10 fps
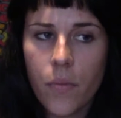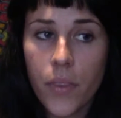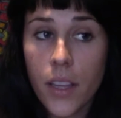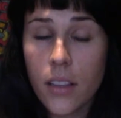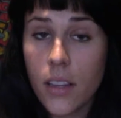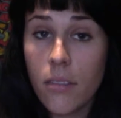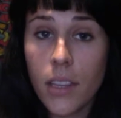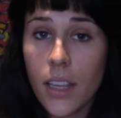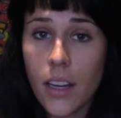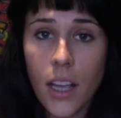like the
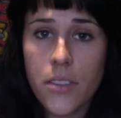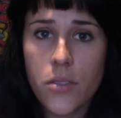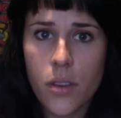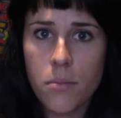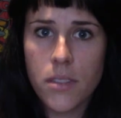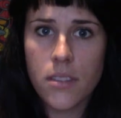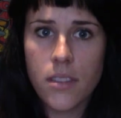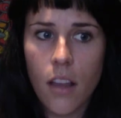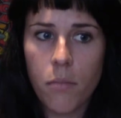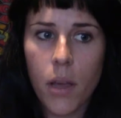vegan ice creams and stuff.